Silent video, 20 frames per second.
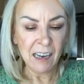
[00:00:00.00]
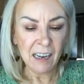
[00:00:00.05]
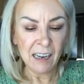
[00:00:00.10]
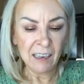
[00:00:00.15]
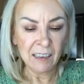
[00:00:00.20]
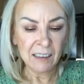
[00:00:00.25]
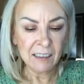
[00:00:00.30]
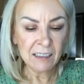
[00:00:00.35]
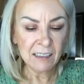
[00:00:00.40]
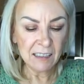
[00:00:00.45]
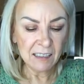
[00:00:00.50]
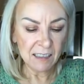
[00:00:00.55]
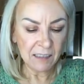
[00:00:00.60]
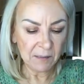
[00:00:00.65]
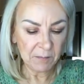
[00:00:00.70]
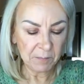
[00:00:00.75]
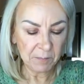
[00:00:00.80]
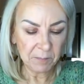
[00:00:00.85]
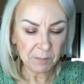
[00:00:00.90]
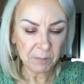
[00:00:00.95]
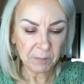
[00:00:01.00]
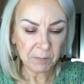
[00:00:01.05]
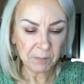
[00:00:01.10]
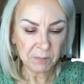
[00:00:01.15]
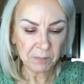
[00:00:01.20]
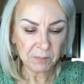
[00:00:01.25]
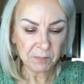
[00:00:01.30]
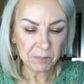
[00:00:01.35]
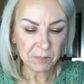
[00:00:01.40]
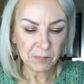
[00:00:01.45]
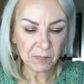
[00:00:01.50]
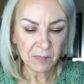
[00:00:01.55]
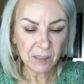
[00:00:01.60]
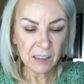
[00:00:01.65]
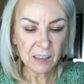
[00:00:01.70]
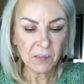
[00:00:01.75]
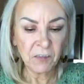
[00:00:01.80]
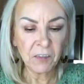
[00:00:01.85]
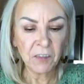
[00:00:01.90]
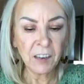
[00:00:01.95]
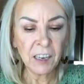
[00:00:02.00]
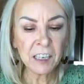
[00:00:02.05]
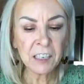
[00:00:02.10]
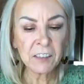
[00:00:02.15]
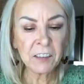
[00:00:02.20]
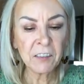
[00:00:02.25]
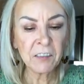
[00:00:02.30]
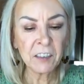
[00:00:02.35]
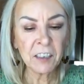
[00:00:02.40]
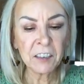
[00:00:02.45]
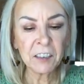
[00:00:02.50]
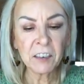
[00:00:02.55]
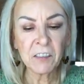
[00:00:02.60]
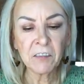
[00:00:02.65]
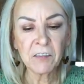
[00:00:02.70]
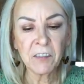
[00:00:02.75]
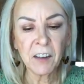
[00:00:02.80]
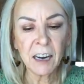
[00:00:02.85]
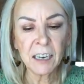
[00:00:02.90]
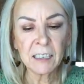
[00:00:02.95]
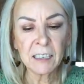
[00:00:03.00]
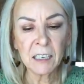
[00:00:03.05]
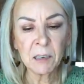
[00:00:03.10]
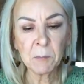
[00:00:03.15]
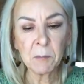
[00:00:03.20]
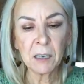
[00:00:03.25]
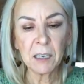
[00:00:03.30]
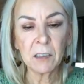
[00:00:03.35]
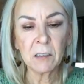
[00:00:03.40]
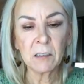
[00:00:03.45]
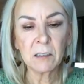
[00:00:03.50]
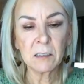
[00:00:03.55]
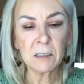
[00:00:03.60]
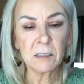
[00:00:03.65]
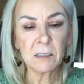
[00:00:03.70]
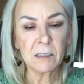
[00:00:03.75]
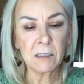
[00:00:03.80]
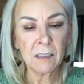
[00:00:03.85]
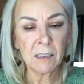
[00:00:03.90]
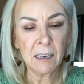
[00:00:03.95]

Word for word: and it's very, very finely milled